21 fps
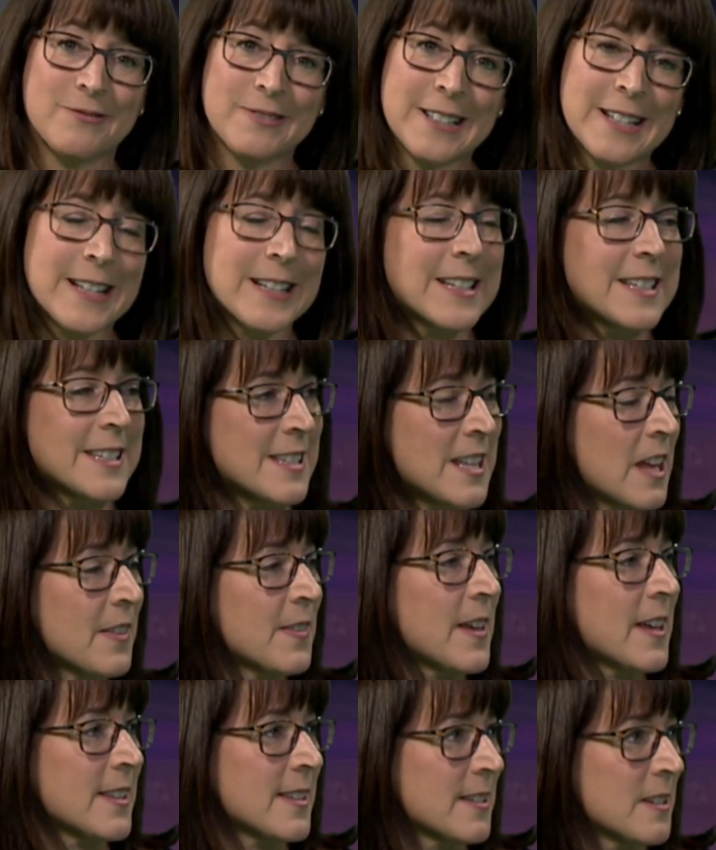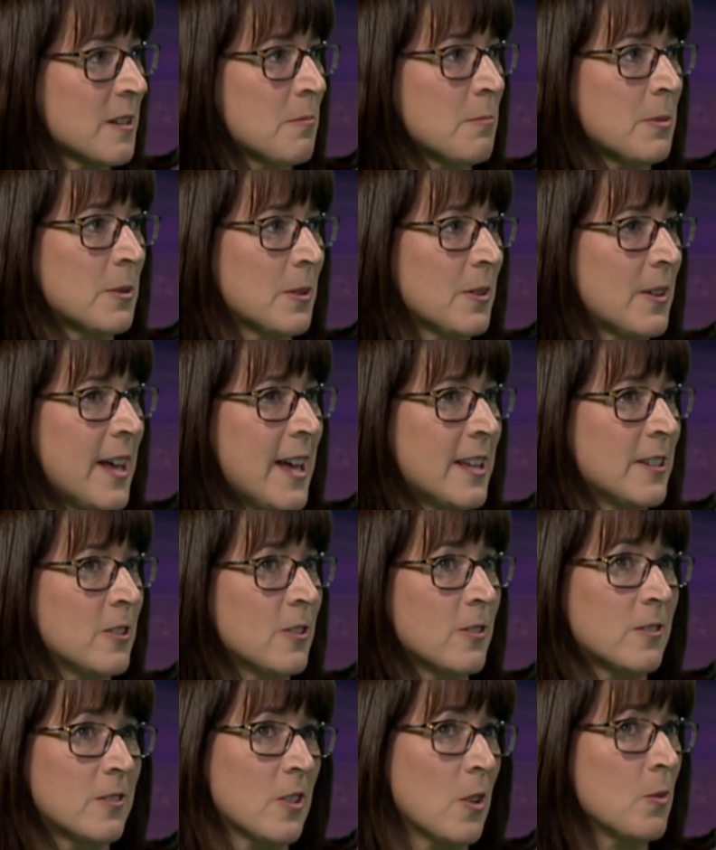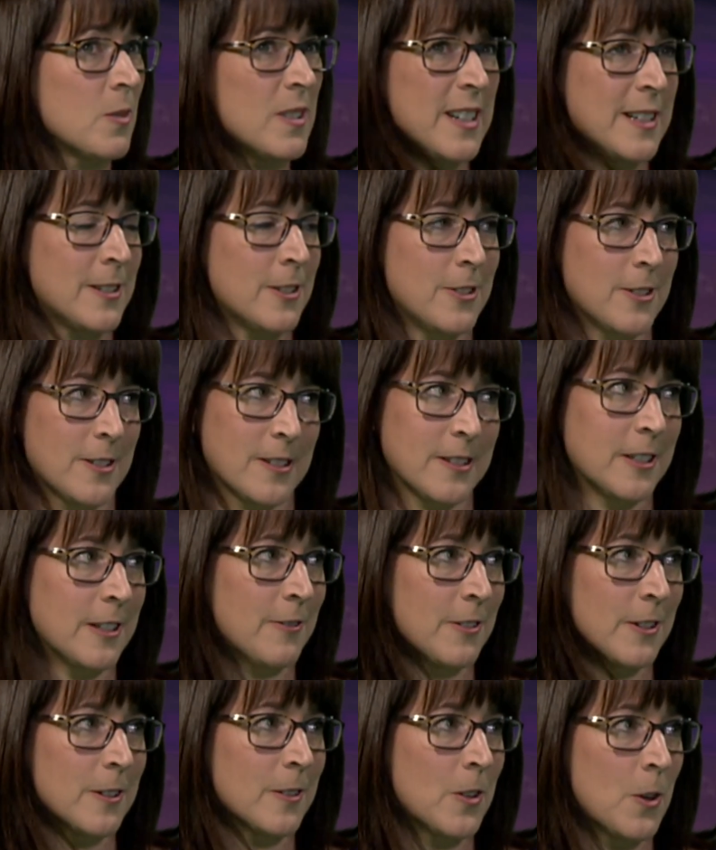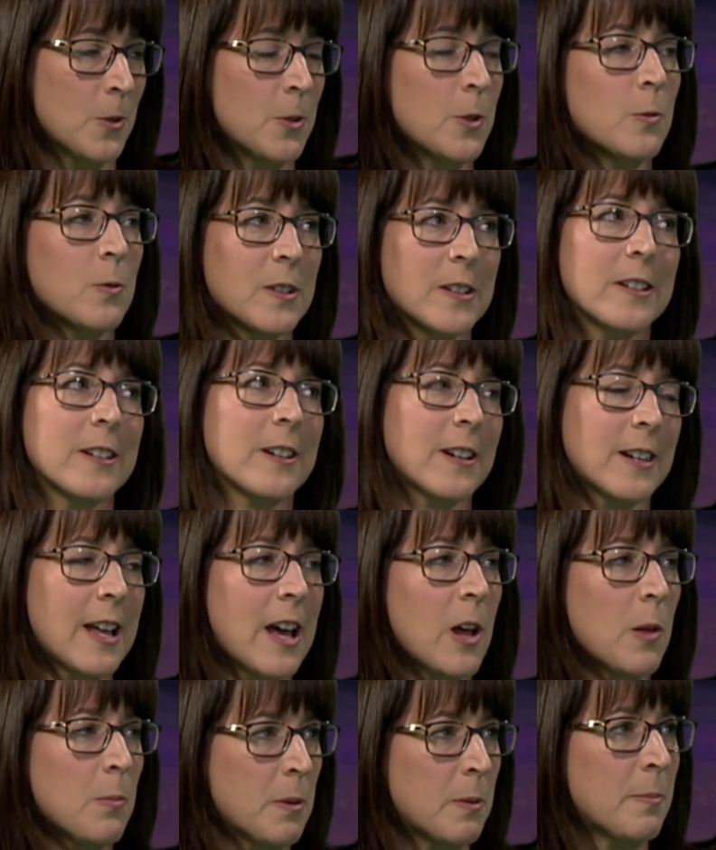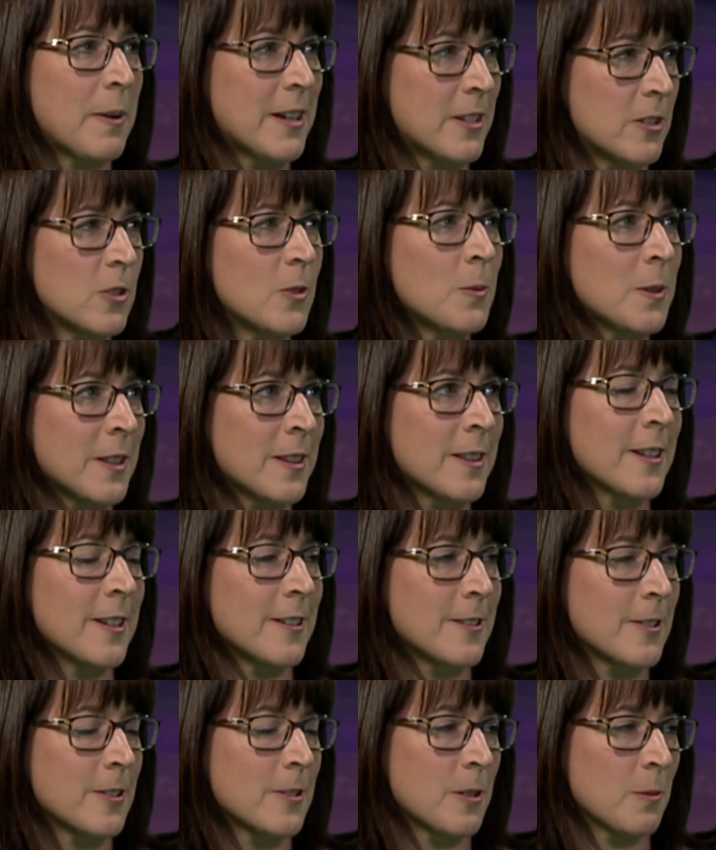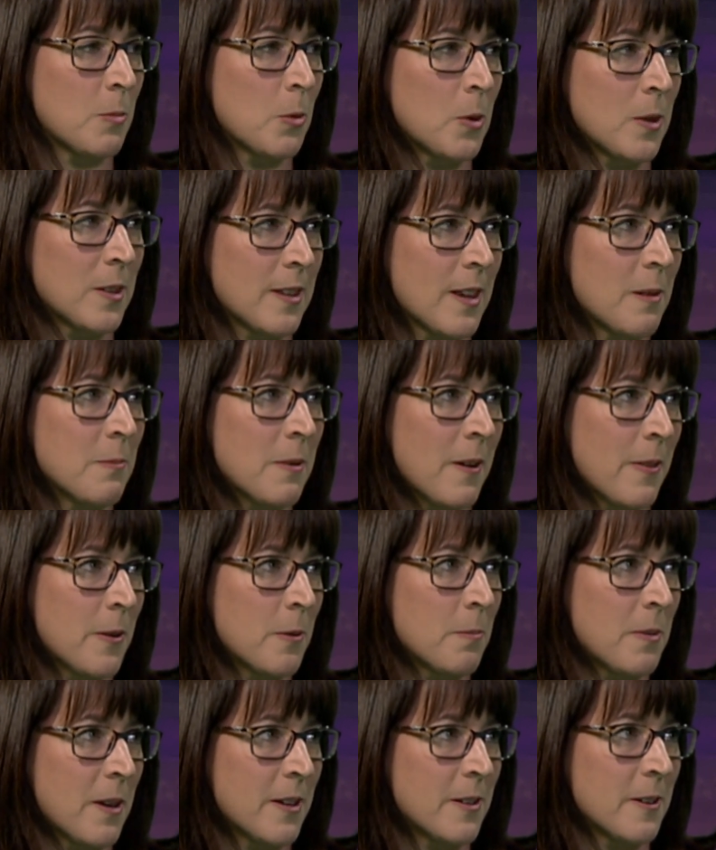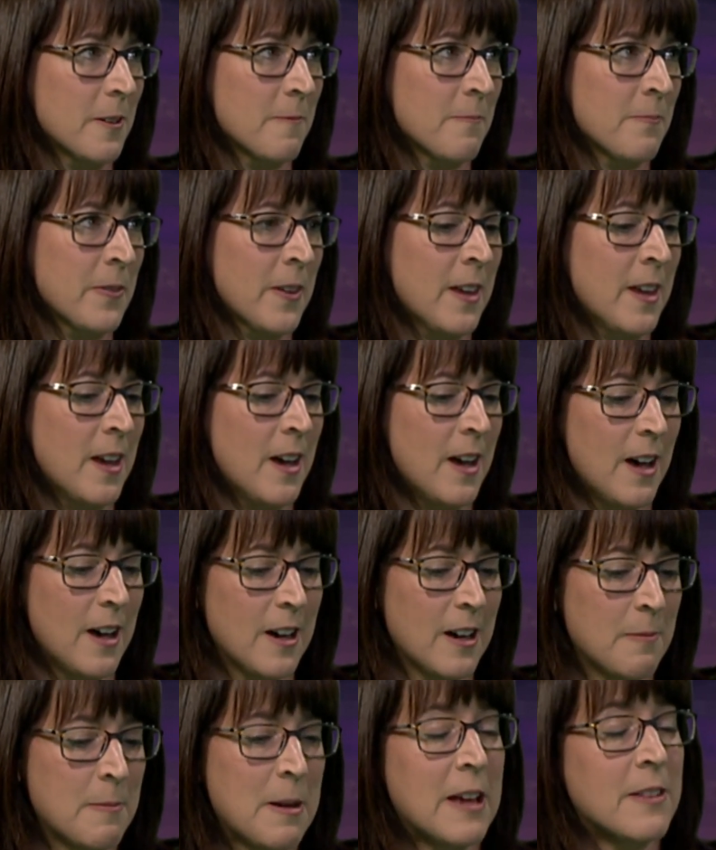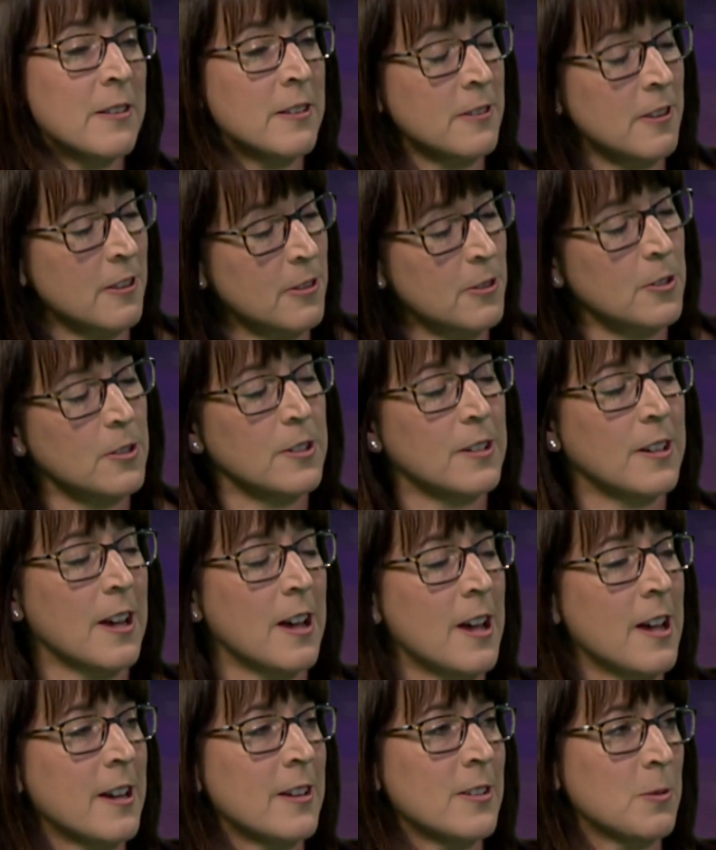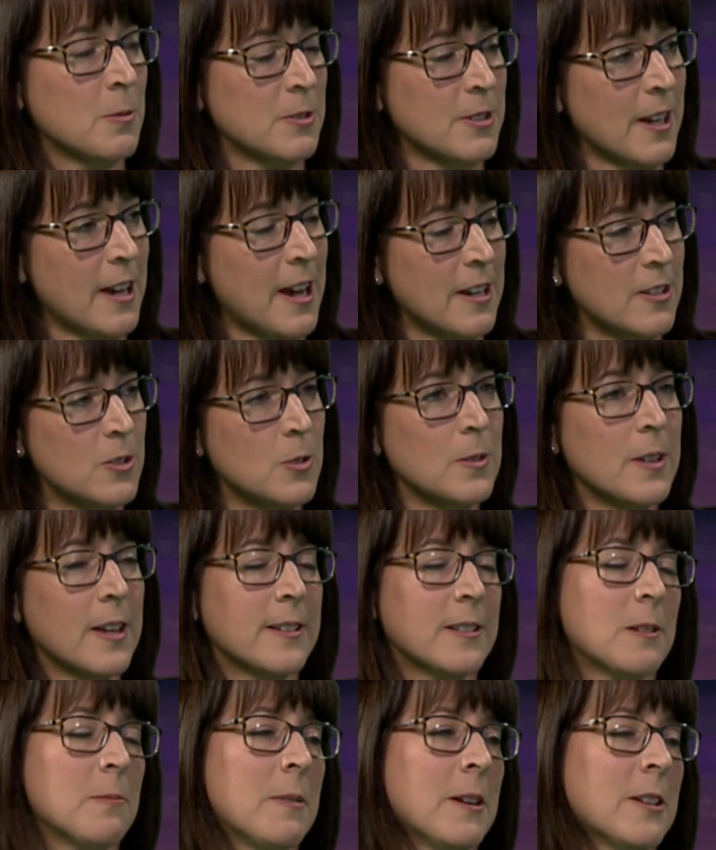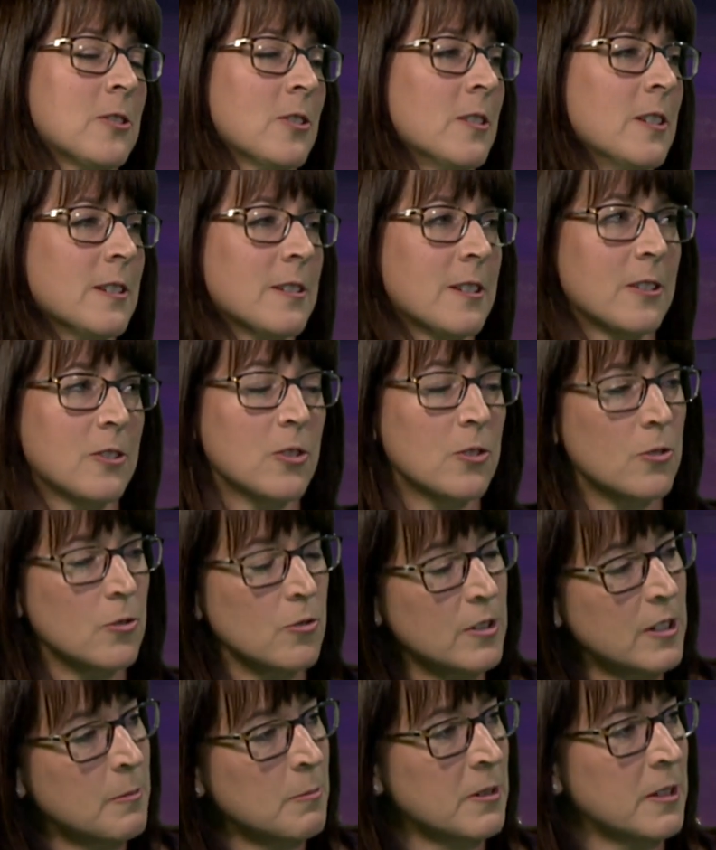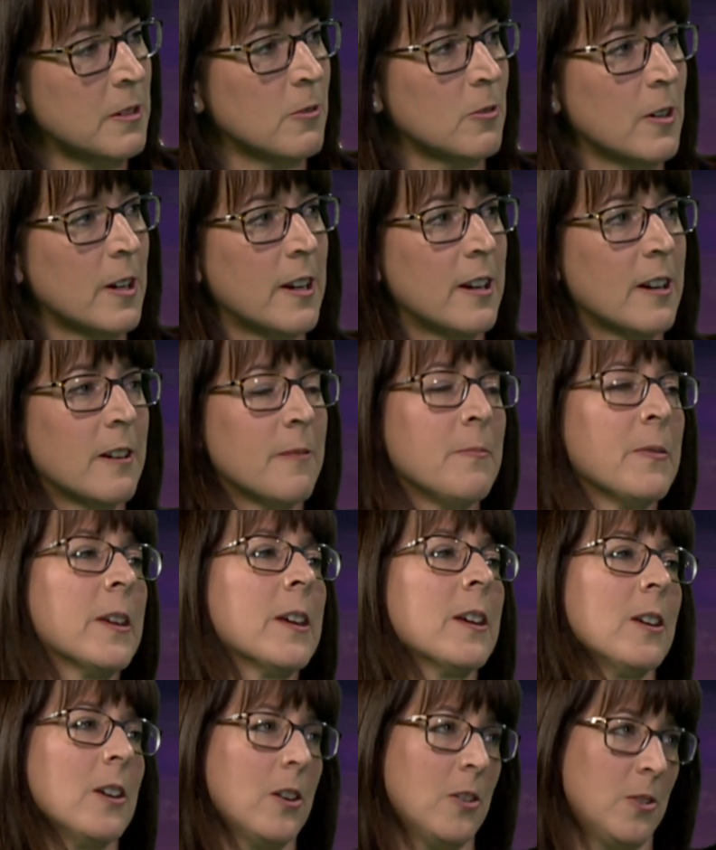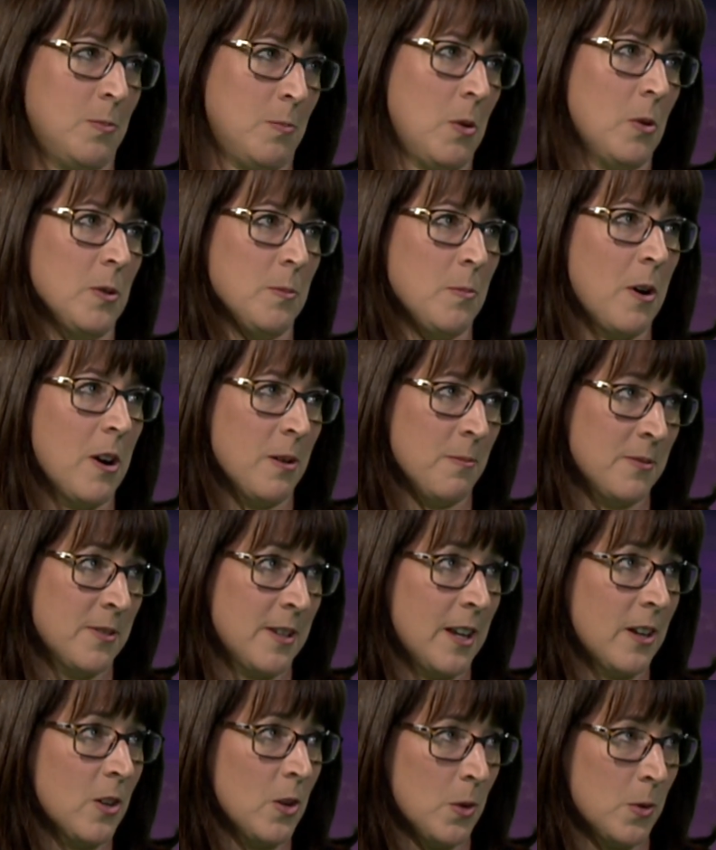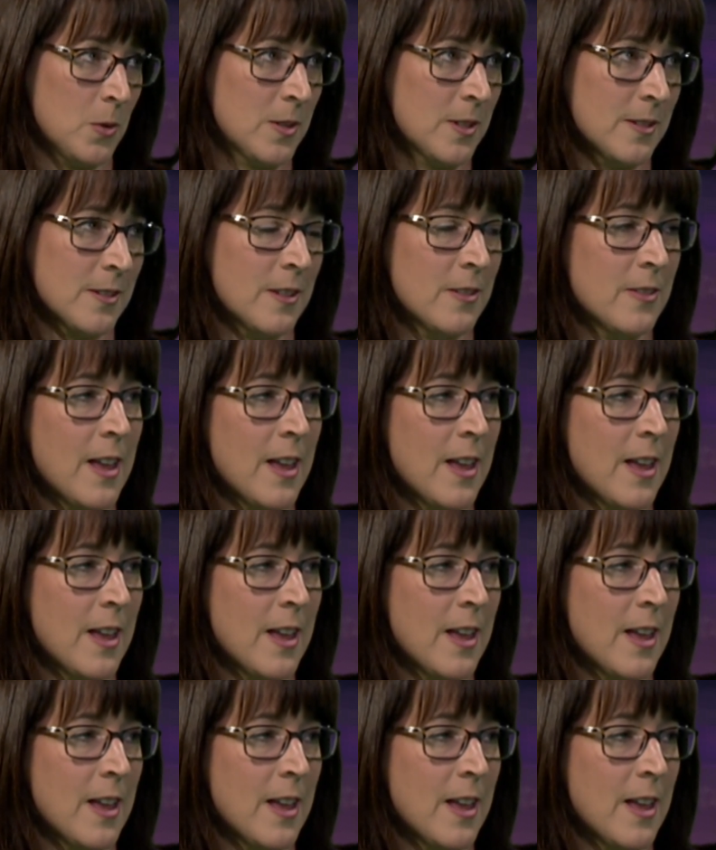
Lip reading: Well, it's not that simple, and you don't need to just leave it alone. You really could help it by doing things to support that mother better. And then the third kind, which I do like to mention, is extremely rare, is postpartum psychosis.